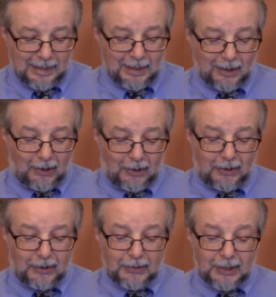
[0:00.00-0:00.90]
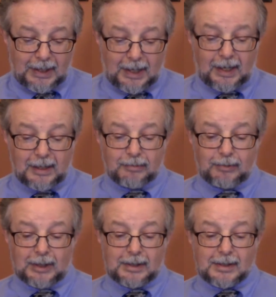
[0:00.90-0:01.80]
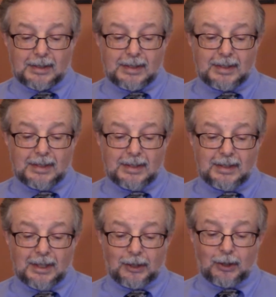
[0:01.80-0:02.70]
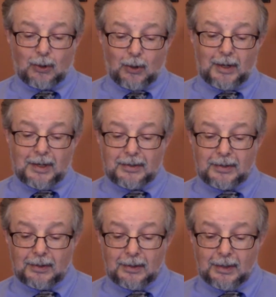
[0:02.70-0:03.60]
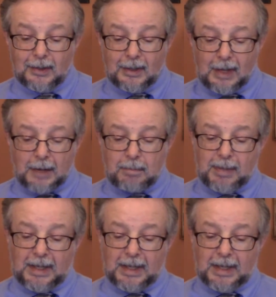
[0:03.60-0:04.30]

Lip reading: All the conflicts in Corinth had been